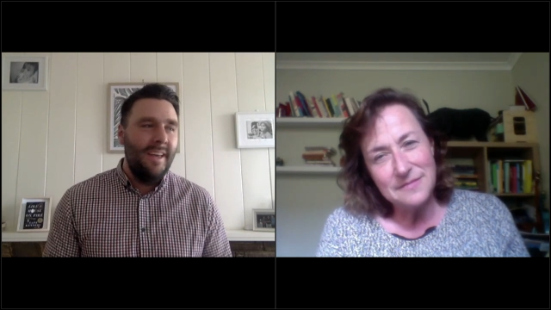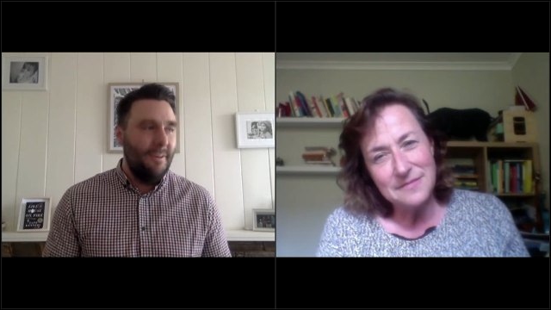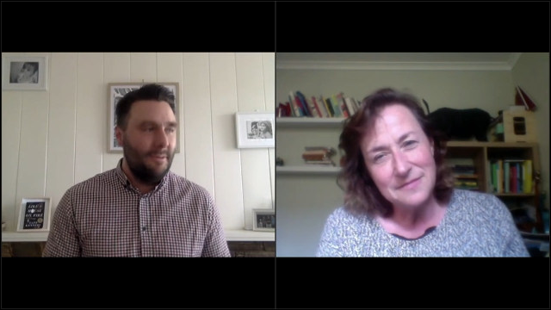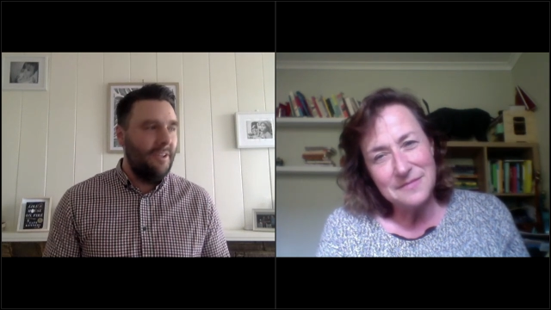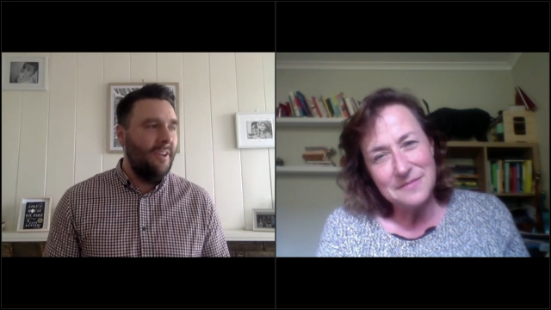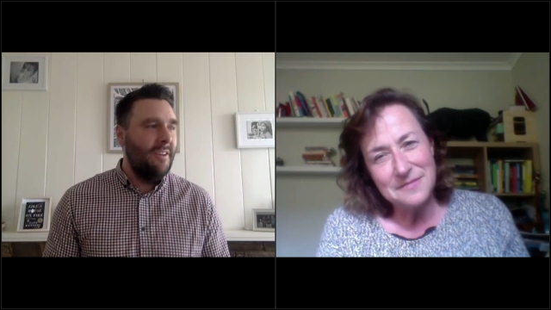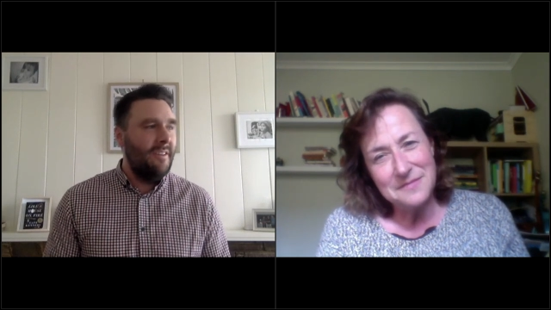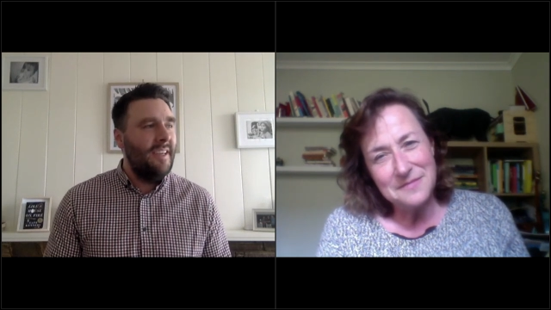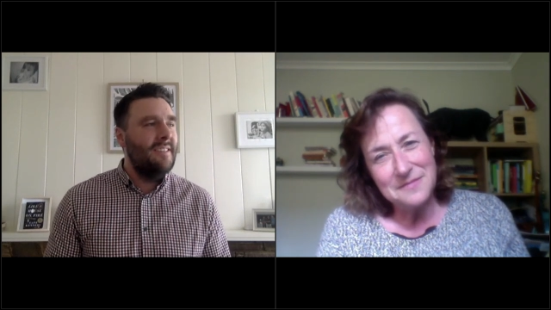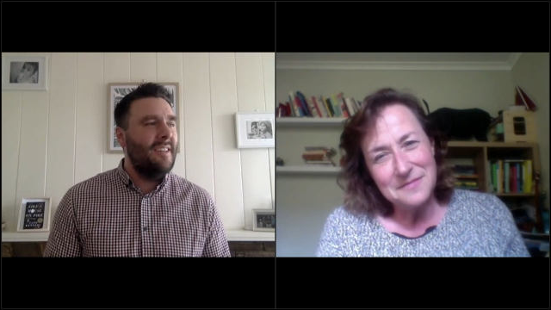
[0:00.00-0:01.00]
Speaker 1: There were certain
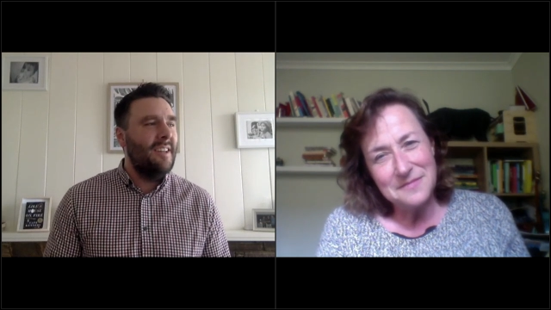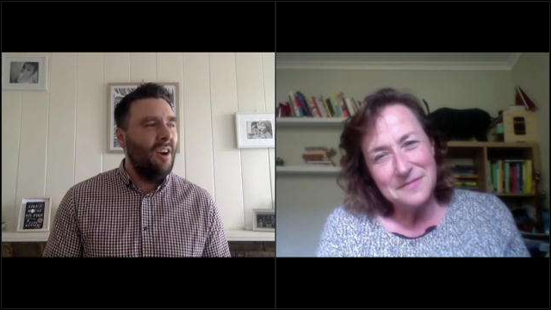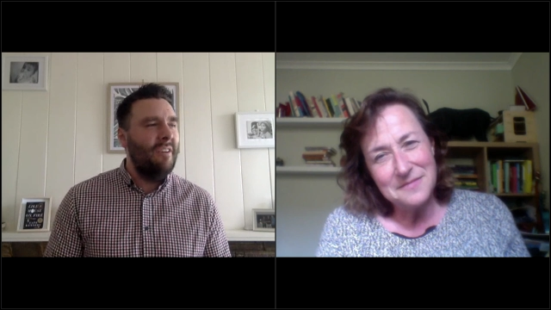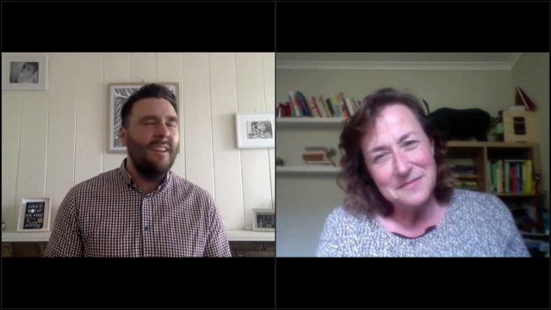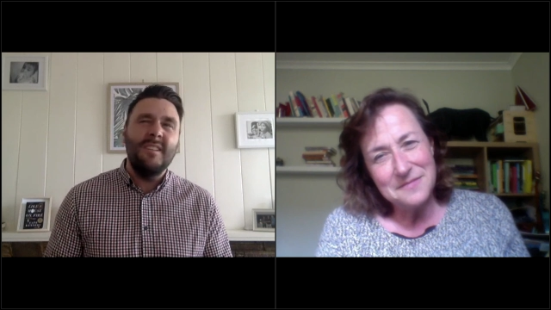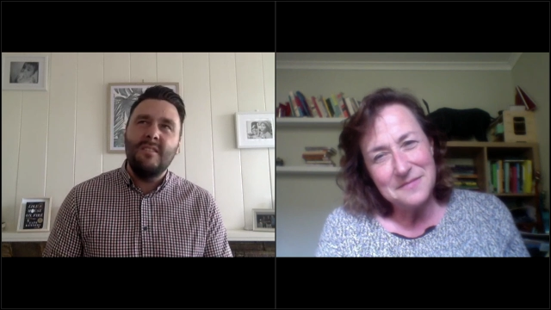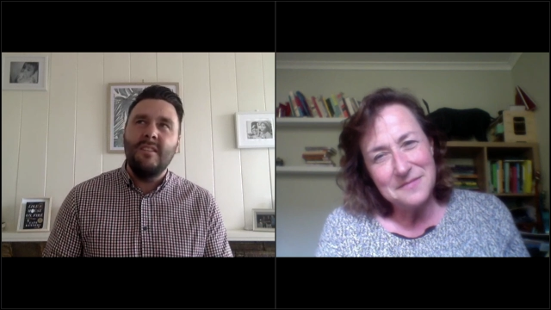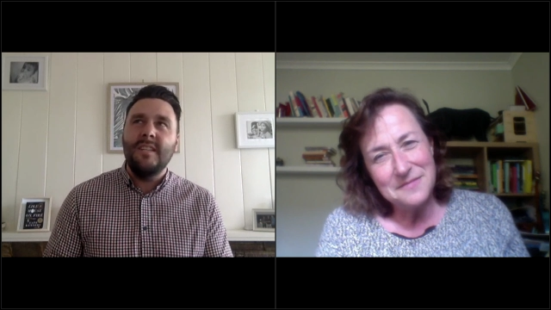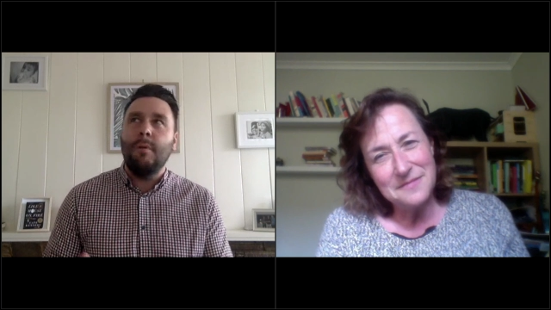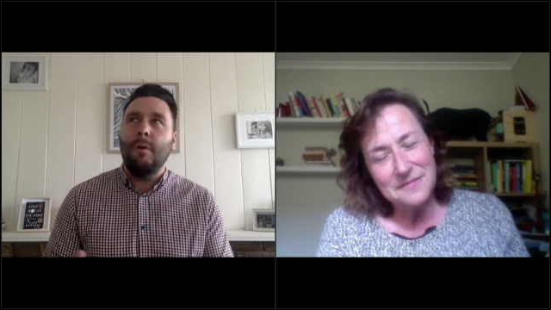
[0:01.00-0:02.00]
things that I realised, oh,
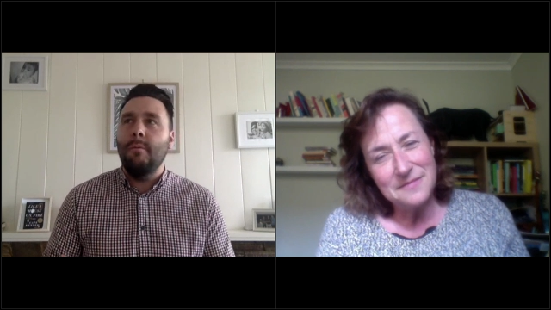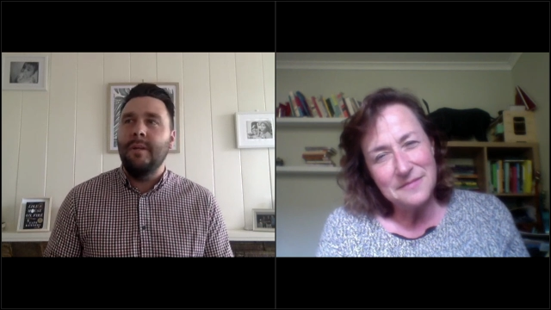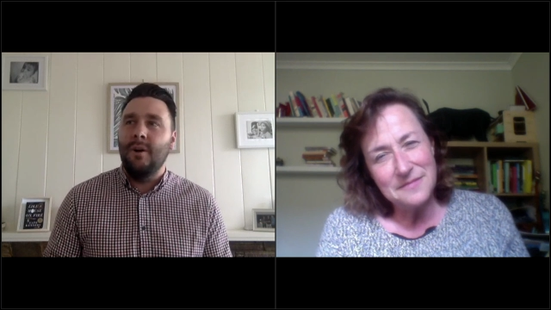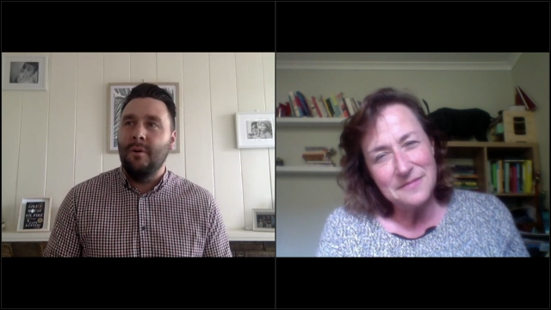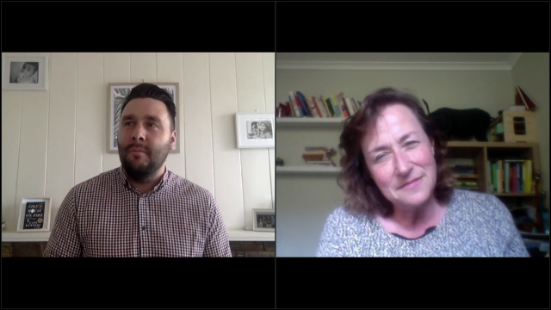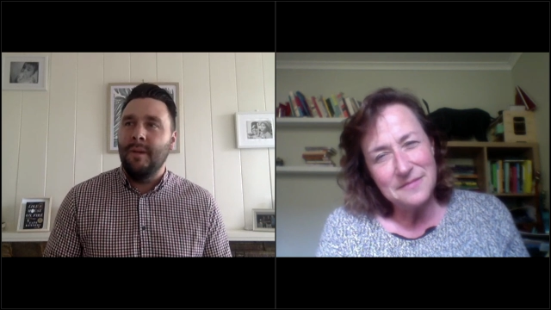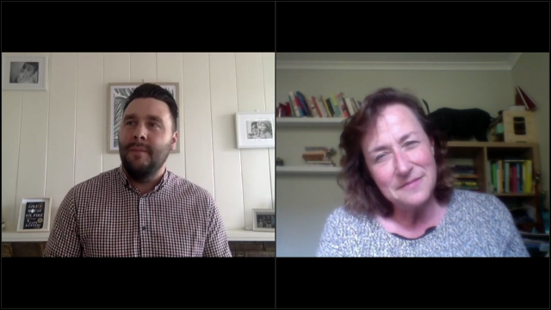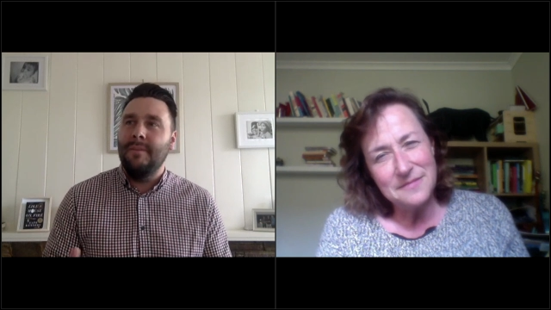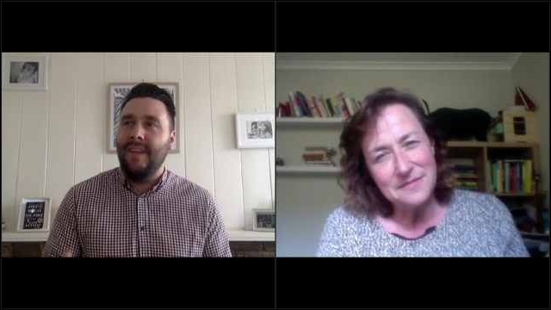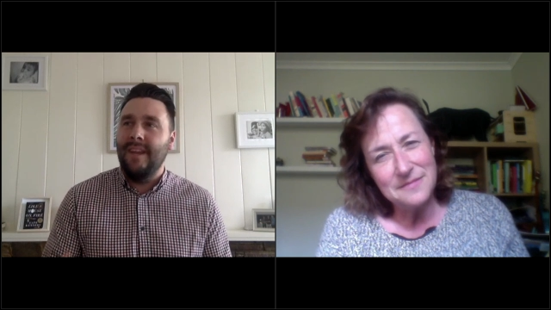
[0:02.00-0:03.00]
that's probably not me.
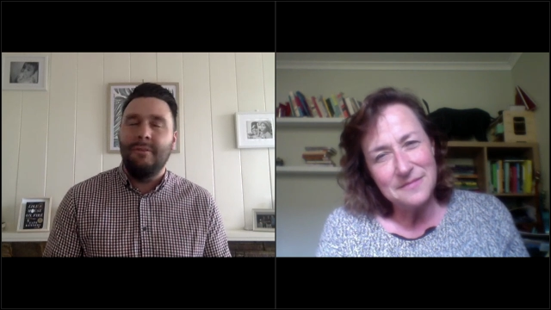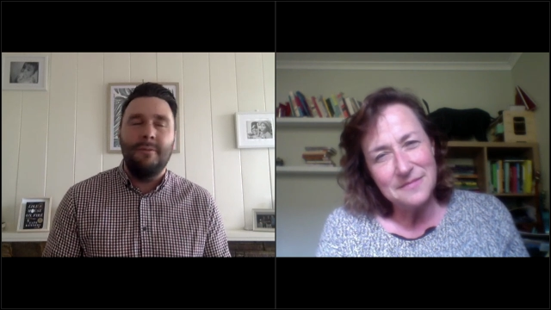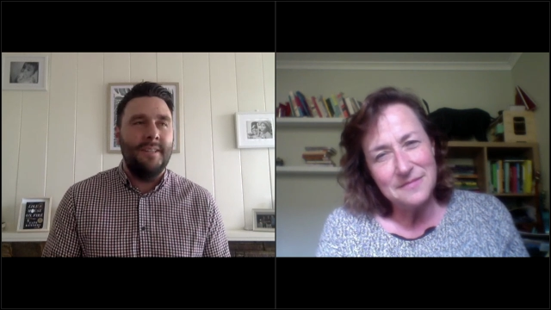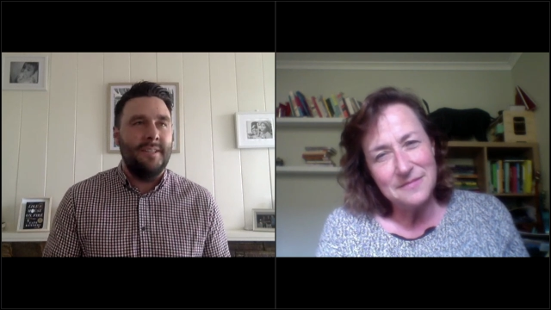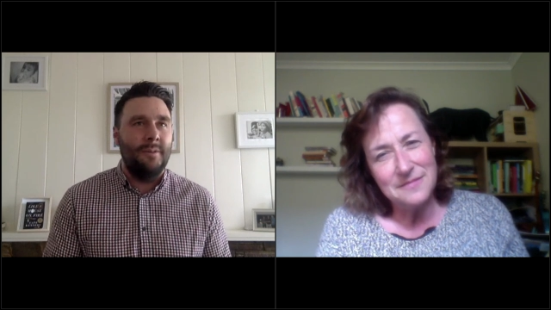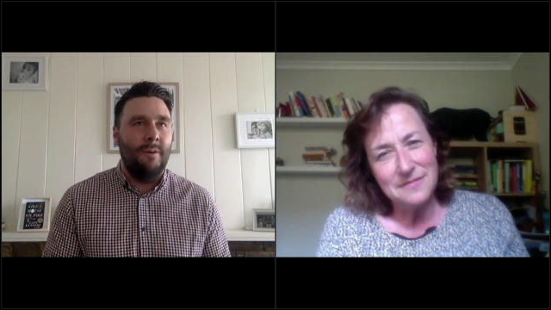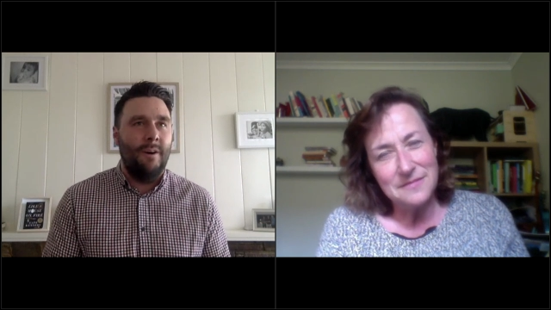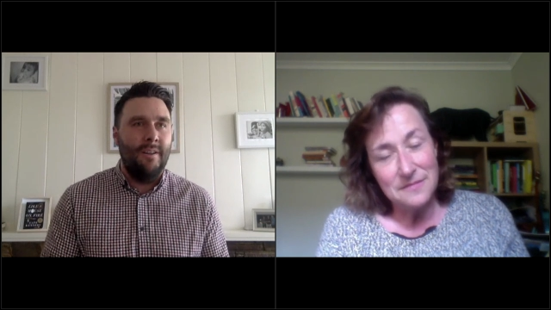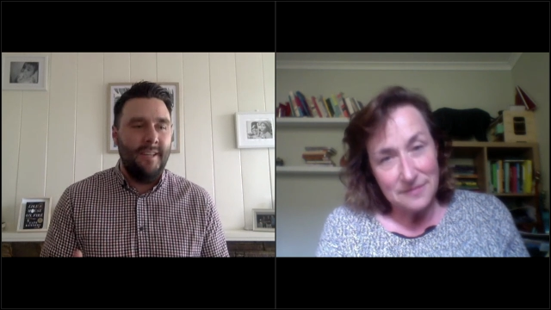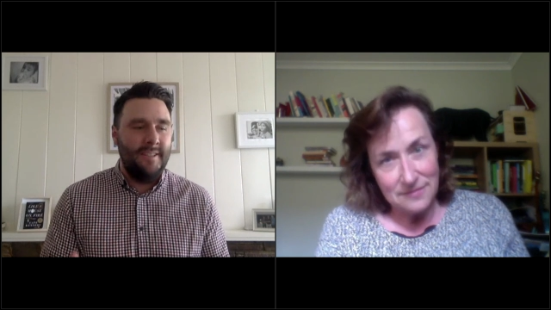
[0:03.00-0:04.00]
But then every once in a
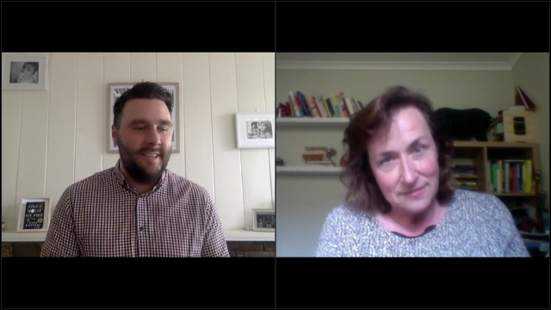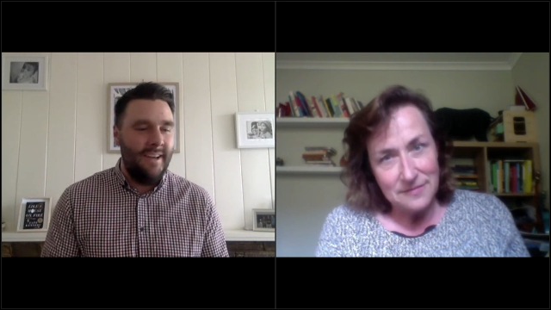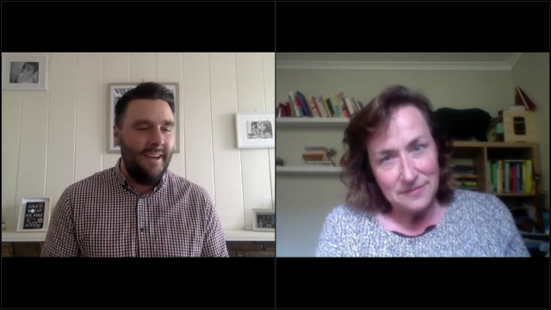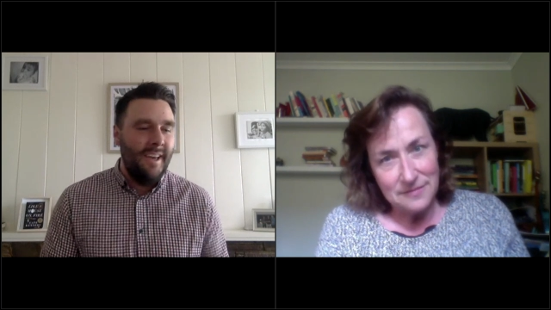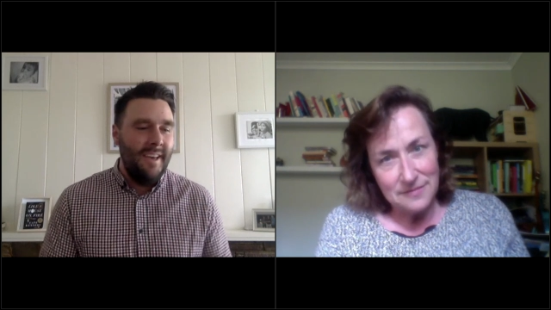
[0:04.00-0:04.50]
while, there's that